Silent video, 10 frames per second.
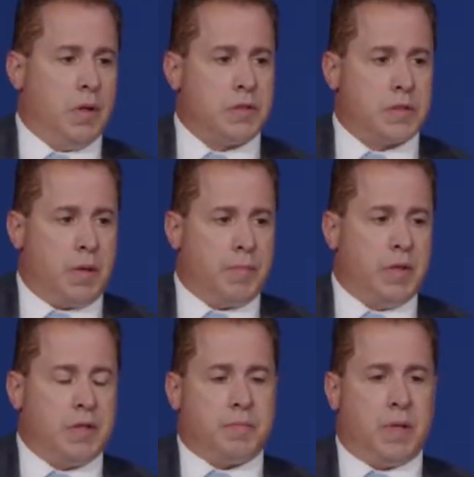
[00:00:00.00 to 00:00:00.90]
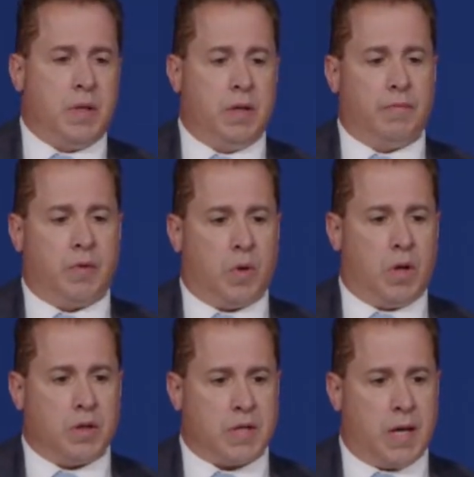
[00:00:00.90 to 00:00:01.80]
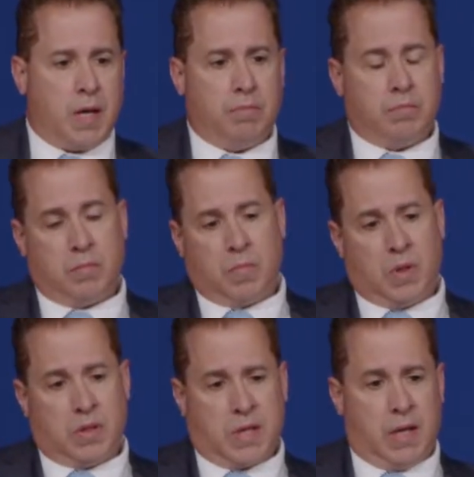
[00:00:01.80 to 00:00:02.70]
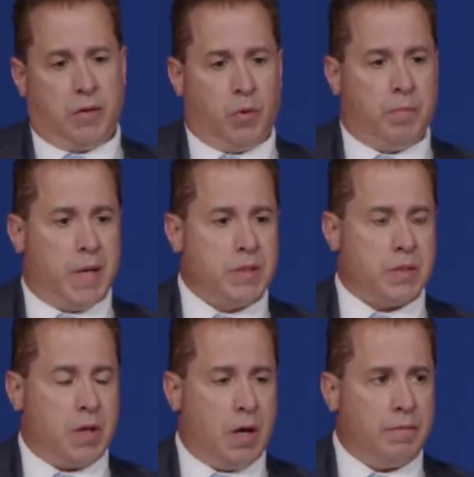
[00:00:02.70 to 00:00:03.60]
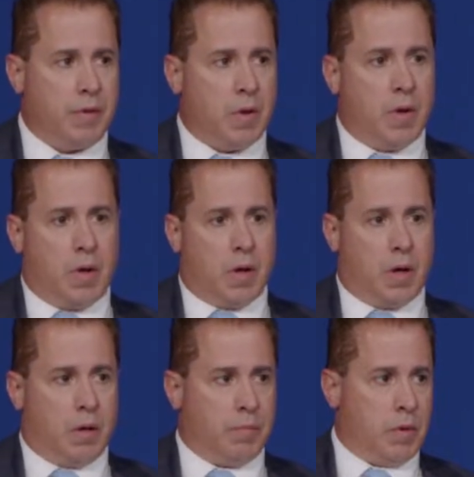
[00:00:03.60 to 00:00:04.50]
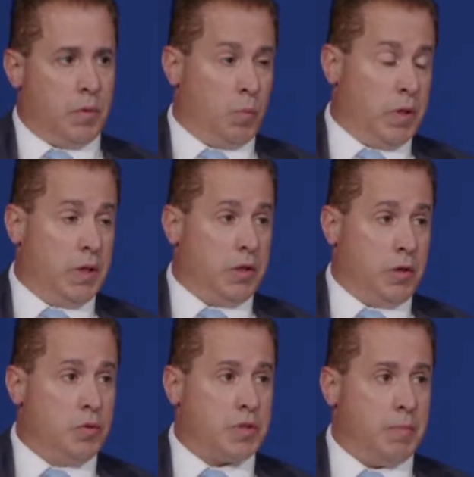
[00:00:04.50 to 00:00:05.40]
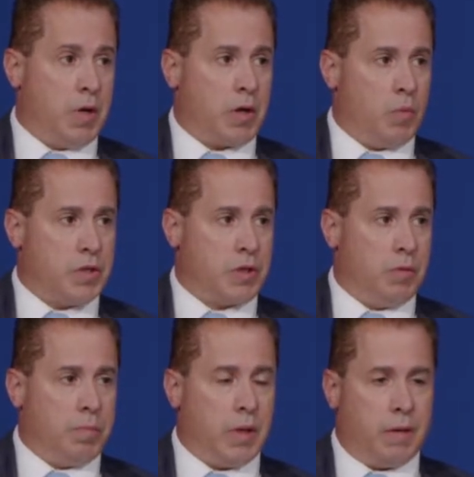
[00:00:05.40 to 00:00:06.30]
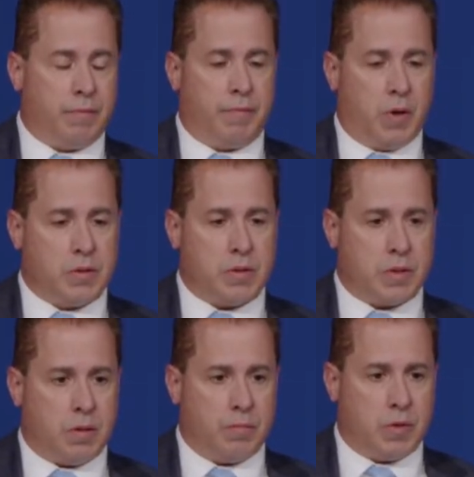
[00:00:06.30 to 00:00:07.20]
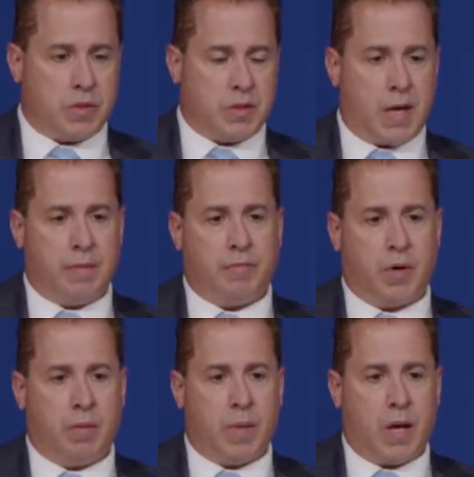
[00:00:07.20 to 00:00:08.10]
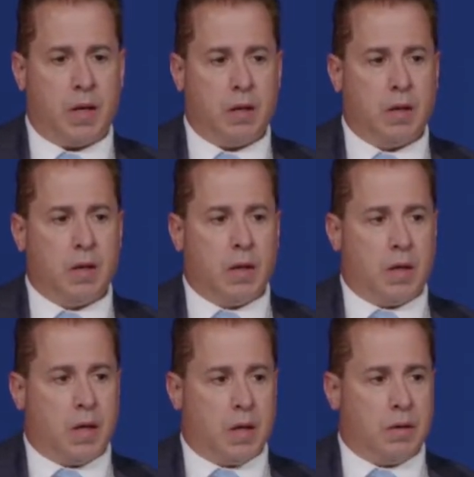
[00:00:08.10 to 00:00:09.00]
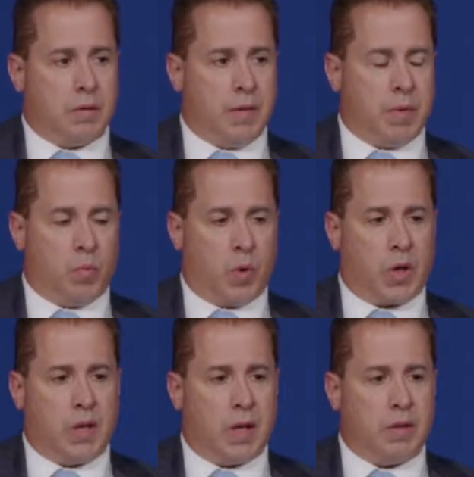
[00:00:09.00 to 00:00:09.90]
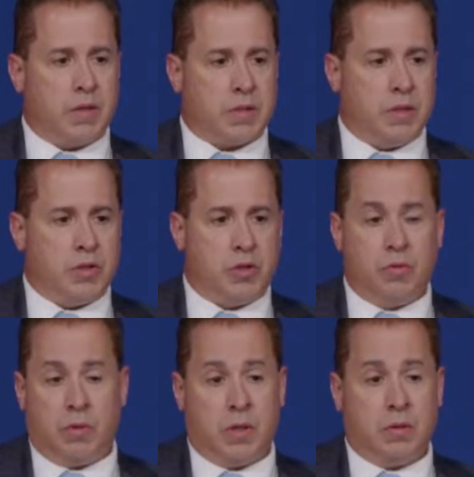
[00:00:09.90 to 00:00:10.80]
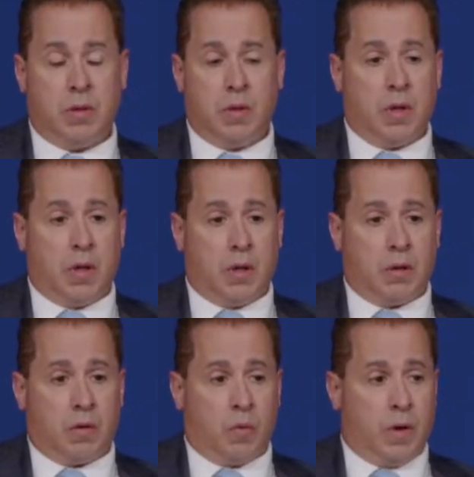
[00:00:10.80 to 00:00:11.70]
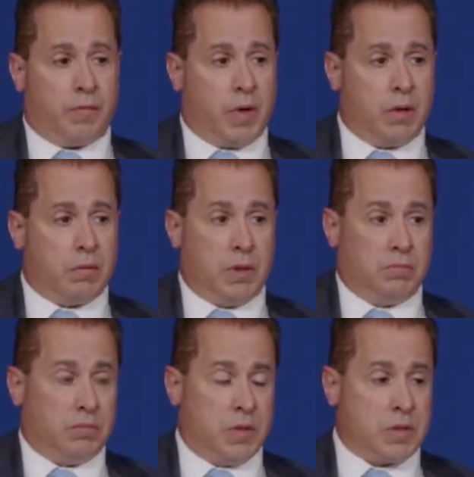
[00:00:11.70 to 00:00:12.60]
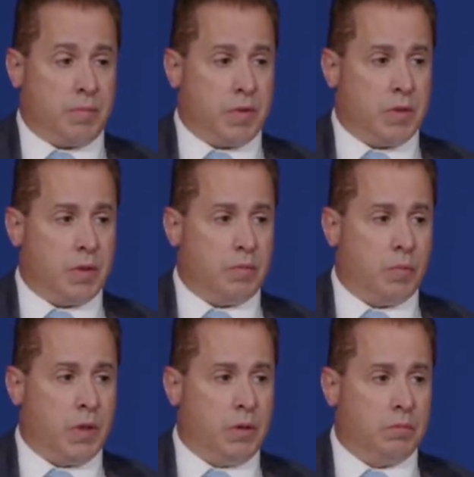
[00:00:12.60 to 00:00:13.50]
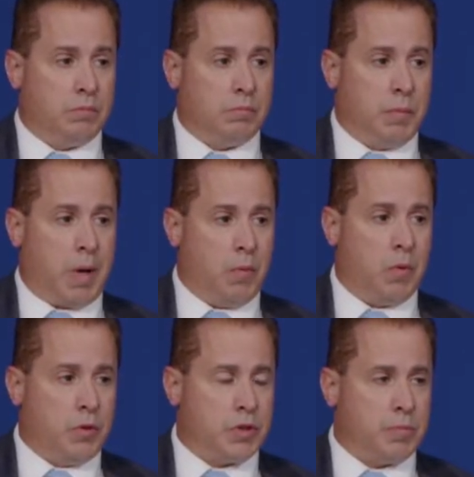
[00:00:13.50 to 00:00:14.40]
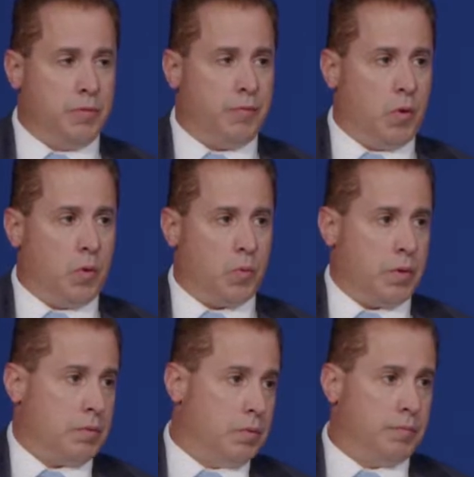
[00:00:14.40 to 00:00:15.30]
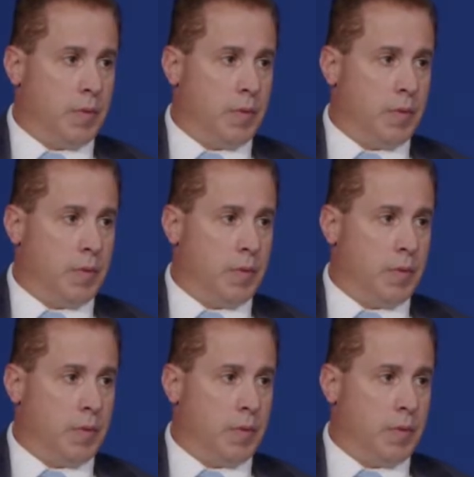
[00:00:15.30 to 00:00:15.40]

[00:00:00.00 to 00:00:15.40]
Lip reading: It's something that's been needed for a long time. Is 83 beds enough? We need to use the American Rescue Plan funds. There's a time frame on it, and they've been working on this issue, and quite frankly, it's something that we probably really should move forward with.